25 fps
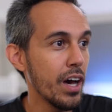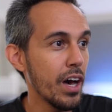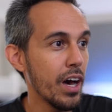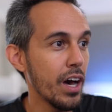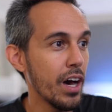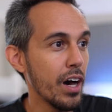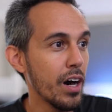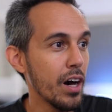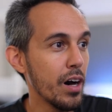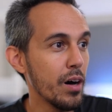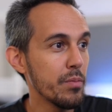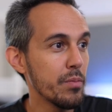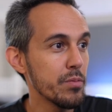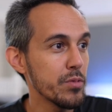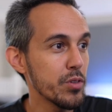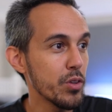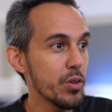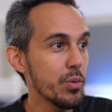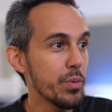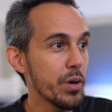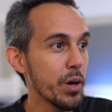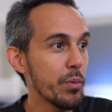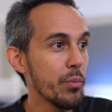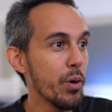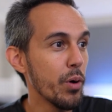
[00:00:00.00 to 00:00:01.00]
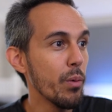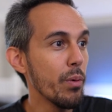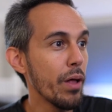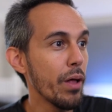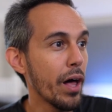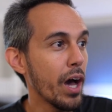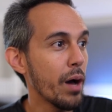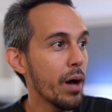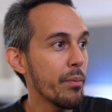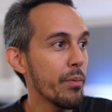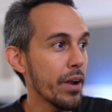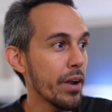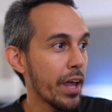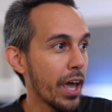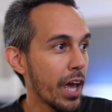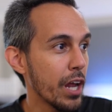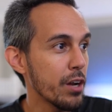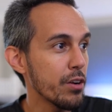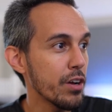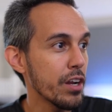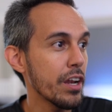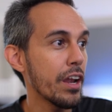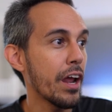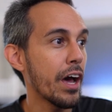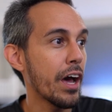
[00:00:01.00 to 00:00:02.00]
Um, so there'll be a mobile app on
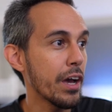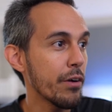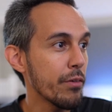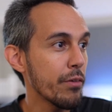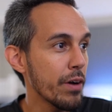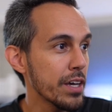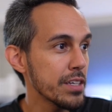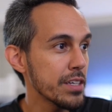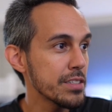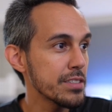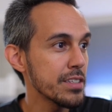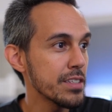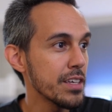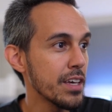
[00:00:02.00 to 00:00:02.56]
Android and iOS.